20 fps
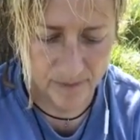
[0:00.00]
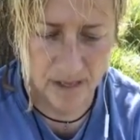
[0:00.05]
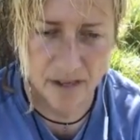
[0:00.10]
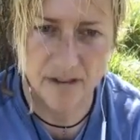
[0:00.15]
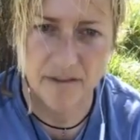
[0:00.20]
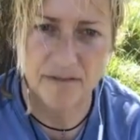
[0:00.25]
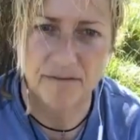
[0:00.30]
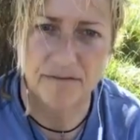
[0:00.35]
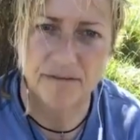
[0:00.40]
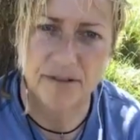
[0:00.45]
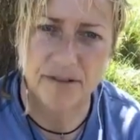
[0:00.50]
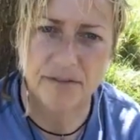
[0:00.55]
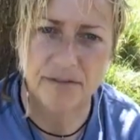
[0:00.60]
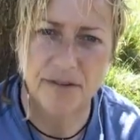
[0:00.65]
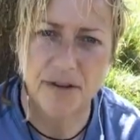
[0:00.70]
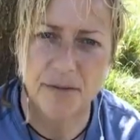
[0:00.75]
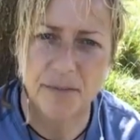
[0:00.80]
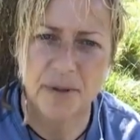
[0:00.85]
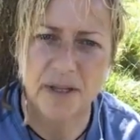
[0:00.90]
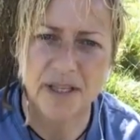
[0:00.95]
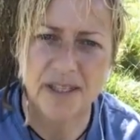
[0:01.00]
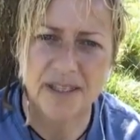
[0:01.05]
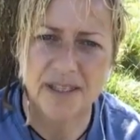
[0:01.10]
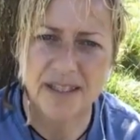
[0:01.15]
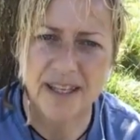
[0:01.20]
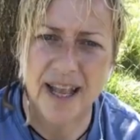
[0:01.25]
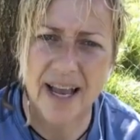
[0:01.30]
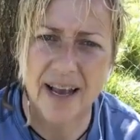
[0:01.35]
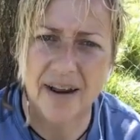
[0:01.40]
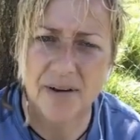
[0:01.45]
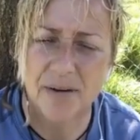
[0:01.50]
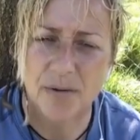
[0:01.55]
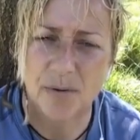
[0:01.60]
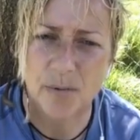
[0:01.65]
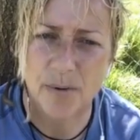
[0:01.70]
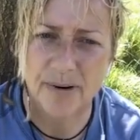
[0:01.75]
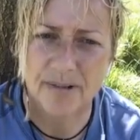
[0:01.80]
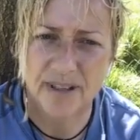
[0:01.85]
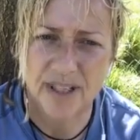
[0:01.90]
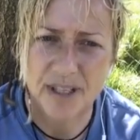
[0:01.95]
And for a few months now,
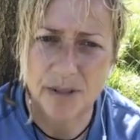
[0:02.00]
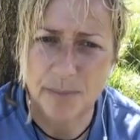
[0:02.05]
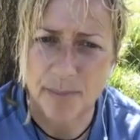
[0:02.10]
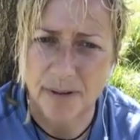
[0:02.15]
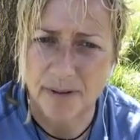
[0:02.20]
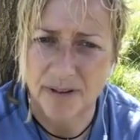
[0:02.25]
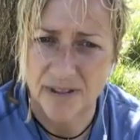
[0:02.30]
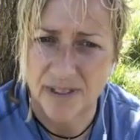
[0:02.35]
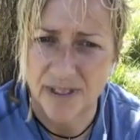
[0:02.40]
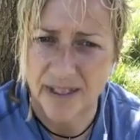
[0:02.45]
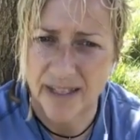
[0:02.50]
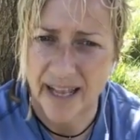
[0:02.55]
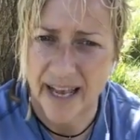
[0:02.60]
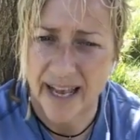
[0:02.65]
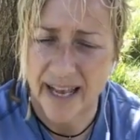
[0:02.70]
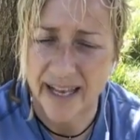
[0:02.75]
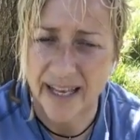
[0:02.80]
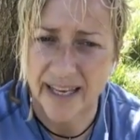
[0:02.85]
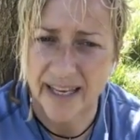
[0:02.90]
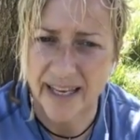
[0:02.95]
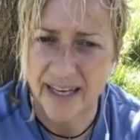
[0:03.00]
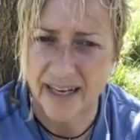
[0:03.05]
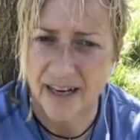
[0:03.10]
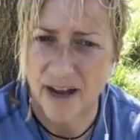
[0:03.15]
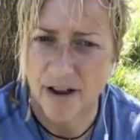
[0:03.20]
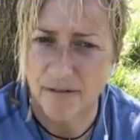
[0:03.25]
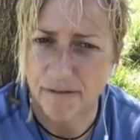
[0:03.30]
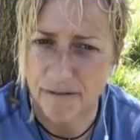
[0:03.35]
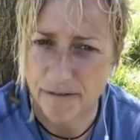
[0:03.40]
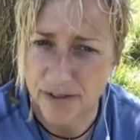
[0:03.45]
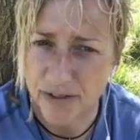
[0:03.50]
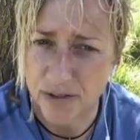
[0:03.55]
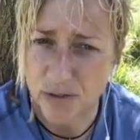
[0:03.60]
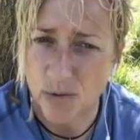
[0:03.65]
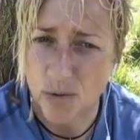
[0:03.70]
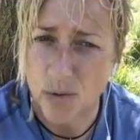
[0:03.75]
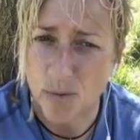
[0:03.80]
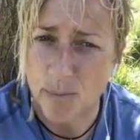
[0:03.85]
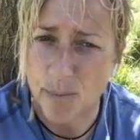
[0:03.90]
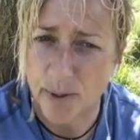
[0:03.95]
we're experiencing that in our
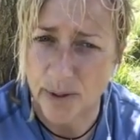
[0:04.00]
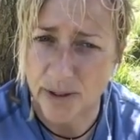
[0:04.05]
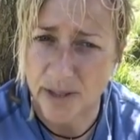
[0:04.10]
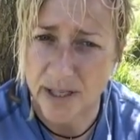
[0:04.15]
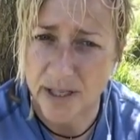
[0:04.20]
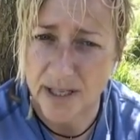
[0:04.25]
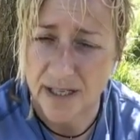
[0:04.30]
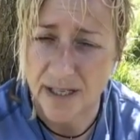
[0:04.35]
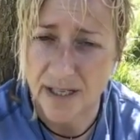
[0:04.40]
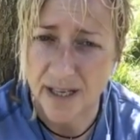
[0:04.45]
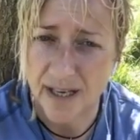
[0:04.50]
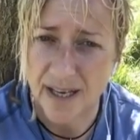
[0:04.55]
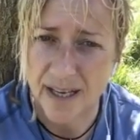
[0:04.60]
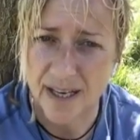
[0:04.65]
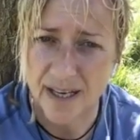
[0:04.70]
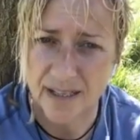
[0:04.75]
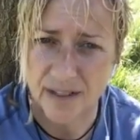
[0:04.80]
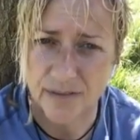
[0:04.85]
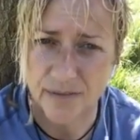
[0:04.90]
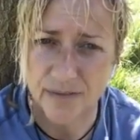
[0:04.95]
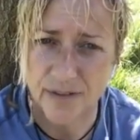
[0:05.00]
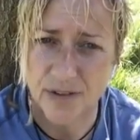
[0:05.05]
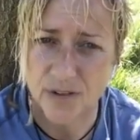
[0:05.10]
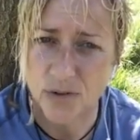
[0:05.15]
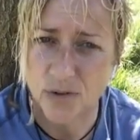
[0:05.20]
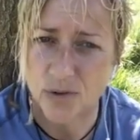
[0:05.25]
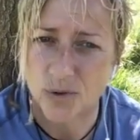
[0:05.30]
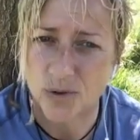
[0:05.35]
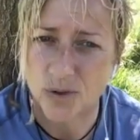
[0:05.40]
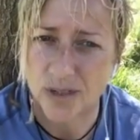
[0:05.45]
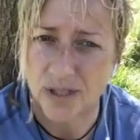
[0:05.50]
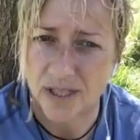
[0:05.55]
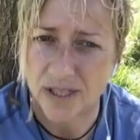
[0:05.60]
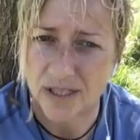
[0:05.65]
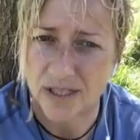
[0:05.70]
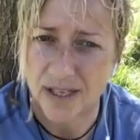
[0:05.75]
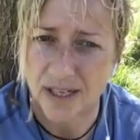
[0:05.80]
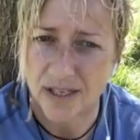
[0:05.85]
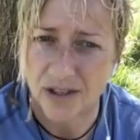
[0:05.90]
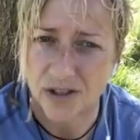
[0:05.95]
physical body as physical
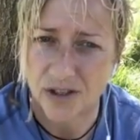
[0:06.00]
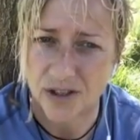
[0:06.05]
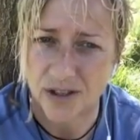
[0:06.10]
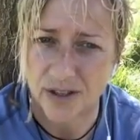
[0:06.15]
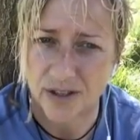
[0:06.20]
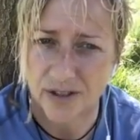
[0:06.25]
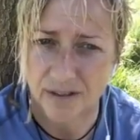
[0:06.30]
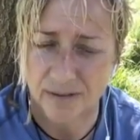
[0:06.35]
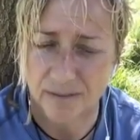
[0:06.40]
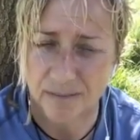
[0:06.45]
sensation.